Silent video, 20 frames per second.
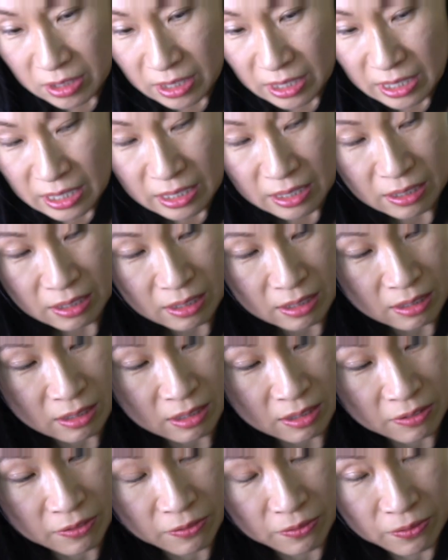I like the
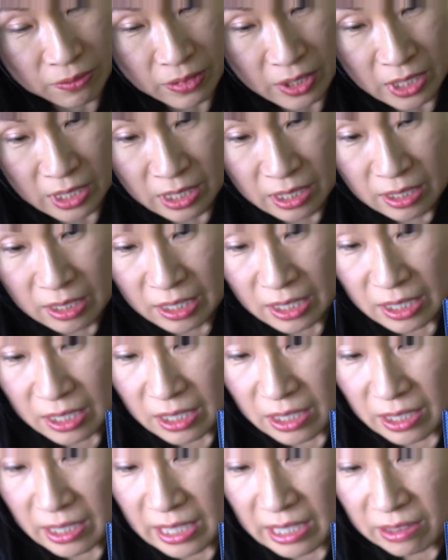little V
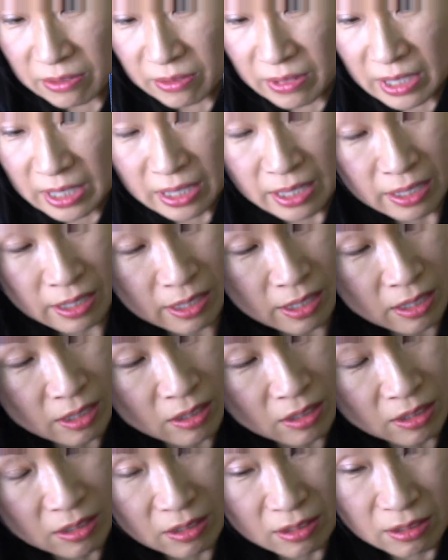cutout right there.
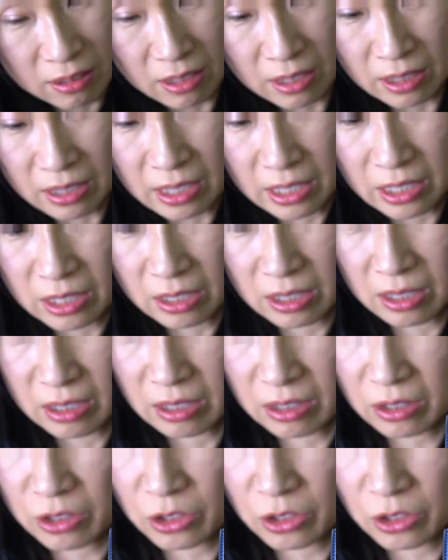I think that's a